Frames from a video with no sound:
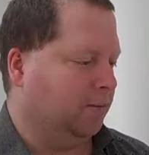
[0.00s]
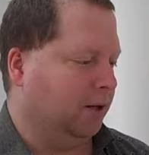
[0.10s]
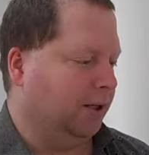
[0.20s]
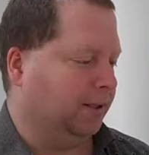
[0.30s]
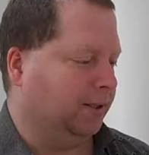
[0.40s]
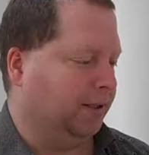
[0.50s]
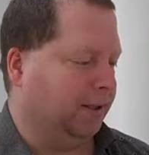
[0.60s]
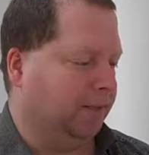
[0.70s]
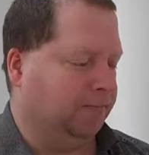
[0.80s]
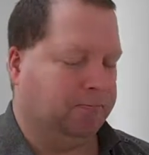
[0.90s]
but
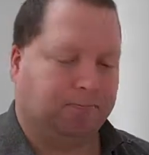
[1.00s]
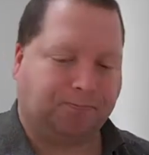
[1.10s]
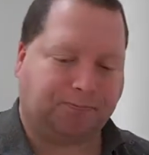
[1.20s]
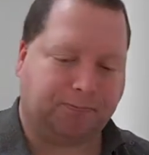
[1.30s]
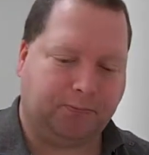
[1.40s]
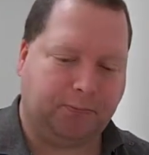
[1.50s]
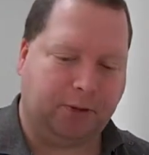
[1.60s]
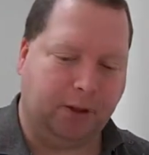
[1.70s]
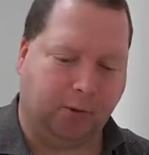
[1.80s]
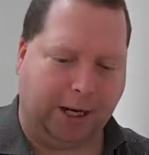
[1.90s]
um,
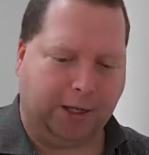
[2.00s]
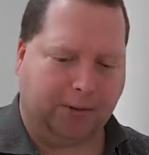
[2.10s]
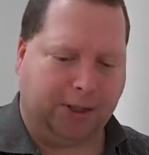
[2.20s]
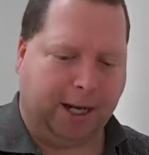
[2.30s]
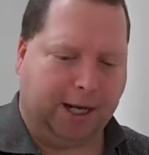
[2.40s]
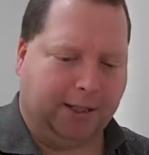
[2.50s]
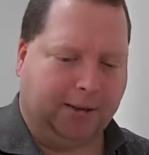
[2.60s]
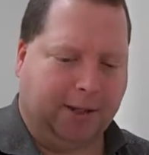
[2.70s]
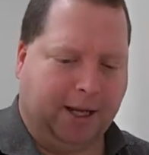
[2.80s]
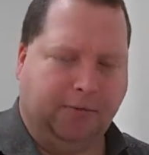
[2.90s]
Radio
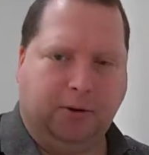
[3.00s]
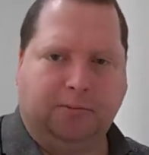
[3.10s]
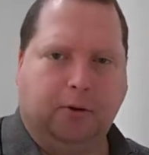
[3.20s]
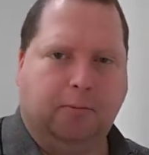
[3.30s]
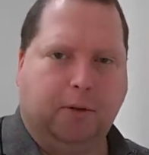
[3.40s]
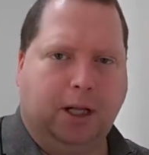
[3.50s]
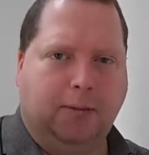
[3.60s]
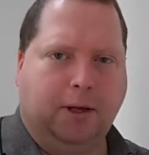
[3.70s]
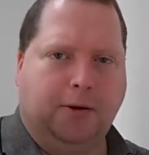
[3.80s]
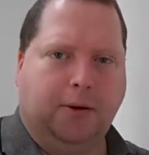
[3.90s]
Shack, they have one for probably
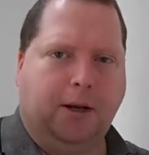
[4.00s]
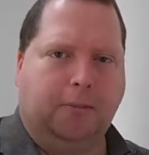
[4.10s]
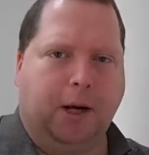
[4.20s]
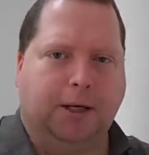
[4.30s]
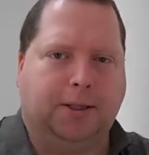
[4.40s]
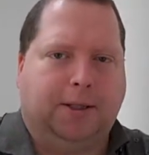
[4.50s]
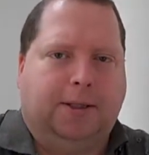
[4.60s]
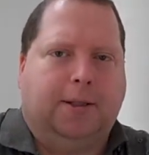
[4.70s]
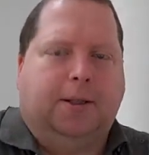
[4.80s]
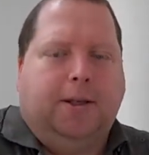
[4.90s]
about 30 bucks,
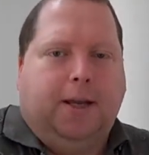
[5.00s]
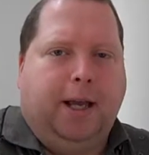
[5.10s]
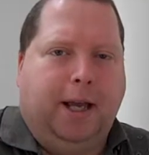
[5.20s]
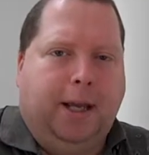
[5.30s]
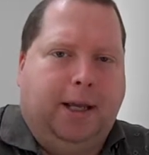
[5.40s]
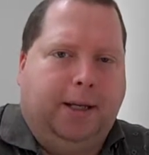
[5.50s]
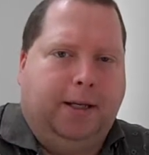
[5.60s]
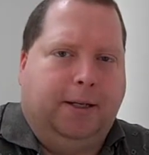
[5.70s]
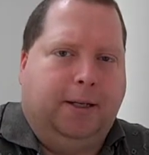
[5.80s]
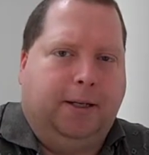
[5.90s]

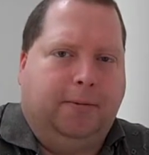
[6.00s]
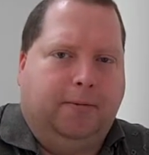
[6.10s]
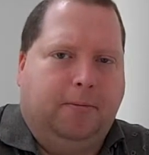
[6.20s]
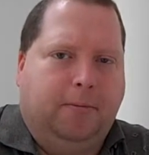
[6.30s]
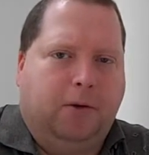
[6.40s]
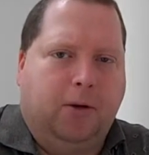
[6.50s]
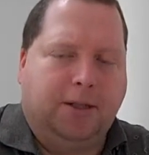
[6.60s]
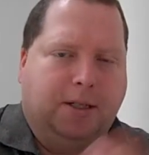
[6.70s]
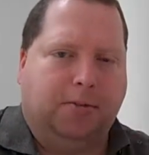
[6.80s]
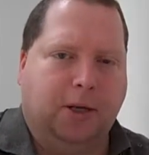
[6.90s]
and it
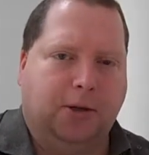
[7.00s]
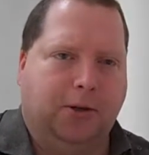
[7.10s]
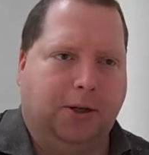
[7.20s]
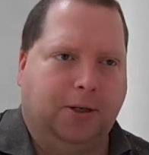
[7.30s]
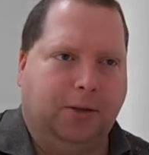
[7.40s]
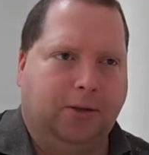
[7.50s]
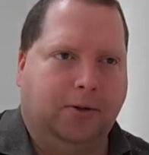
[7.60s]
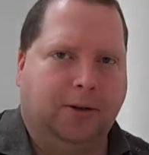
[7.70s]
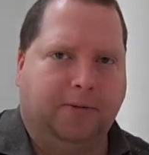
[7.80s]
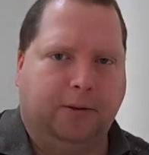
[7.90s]
noise is measured in
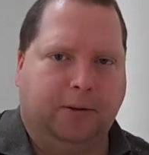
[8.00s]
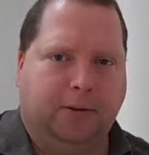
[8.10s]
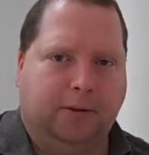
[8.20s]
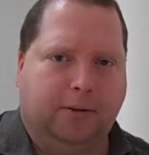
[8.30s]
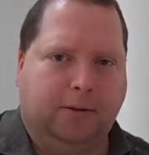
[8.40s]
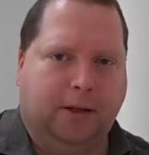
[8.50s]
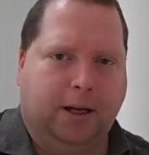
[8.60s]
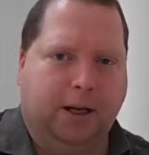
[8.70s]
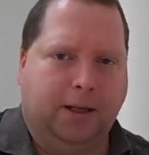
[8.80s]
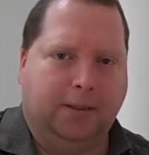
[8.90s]
two different
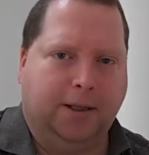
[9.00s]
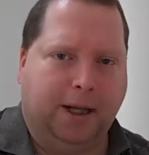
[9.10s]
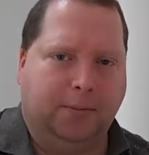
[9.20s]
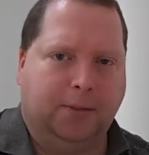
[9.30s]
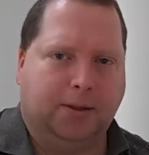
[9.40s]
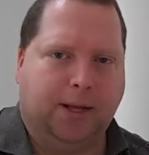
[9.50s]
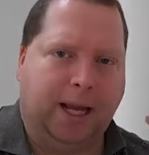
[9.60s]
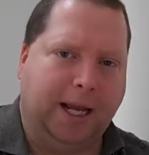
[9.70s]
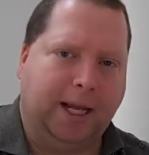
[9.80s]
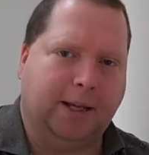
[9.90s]
uh, types,
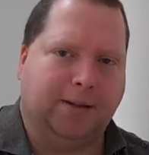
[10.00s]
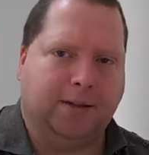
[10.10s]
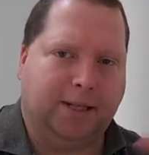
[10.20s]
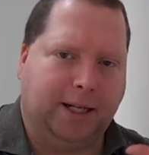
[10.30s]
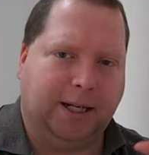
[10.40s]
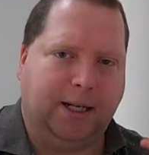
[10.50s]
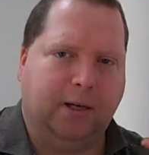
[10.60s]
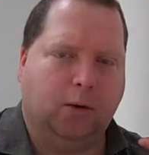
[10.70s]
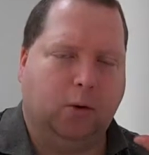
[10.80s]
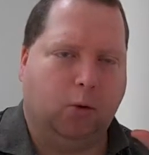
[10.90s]
A and
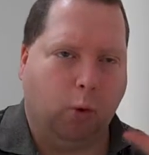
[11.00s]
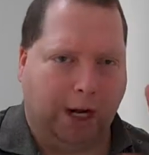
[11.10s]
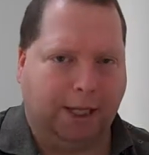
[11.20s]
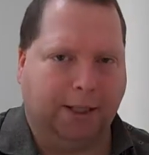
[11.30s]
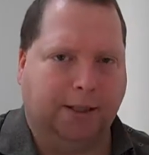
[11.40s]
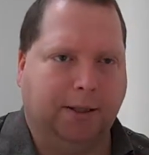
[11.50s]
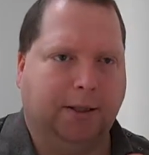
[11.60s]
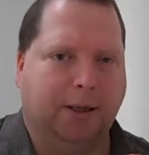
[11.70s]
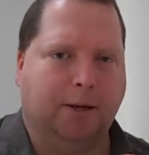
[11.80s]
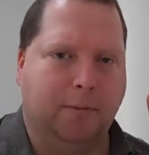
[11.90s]
C weighted
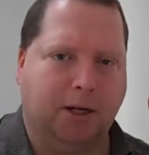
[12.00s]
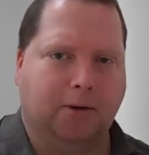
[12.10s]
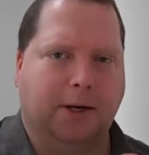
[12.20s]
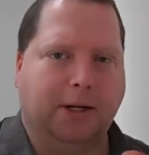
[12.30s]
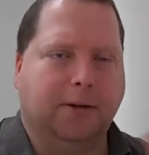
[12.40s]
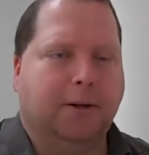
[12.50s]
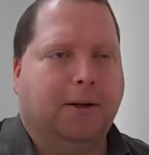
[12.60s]
uh, measuring.